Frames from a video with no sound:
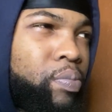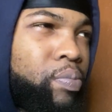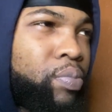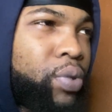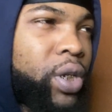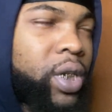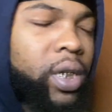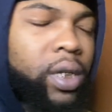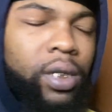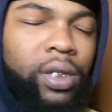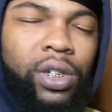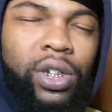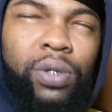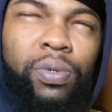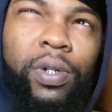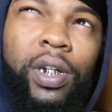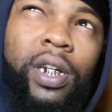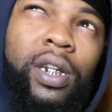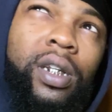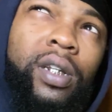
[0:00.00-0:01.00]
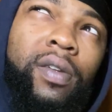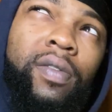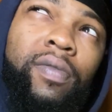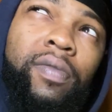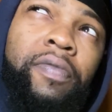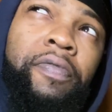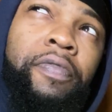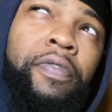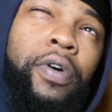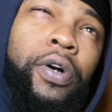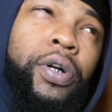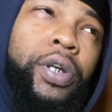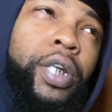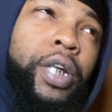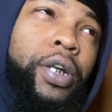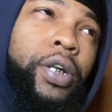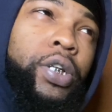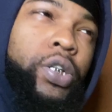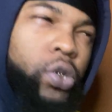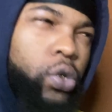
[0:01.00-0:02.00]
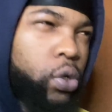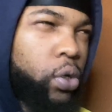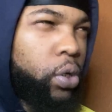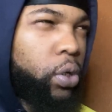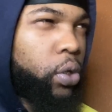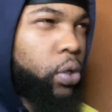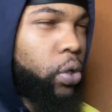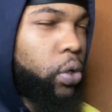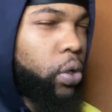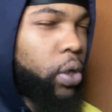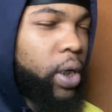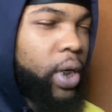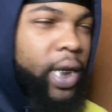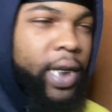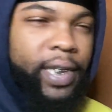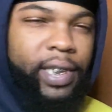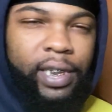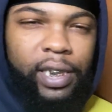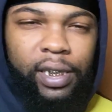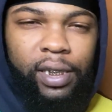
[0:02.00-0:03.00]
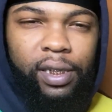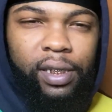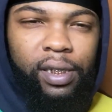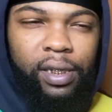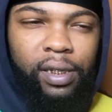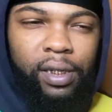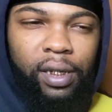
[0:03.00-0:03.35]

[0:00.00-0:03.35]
prisoners with 4 years or less.